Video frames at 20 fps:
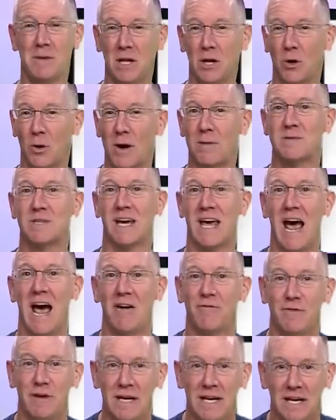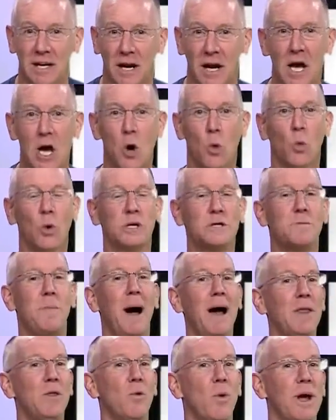milligrams of caffeine, which
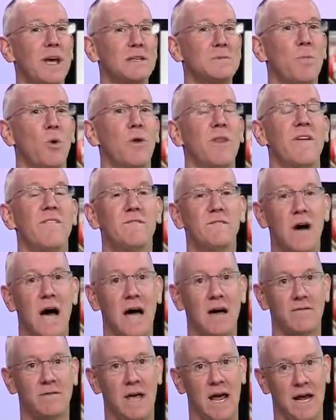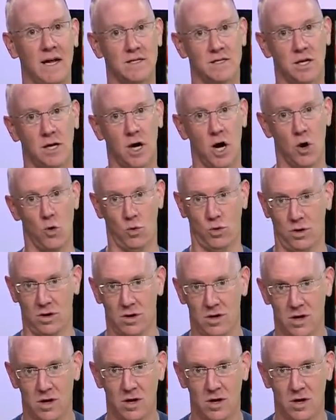by the way is more than five cans of Coke.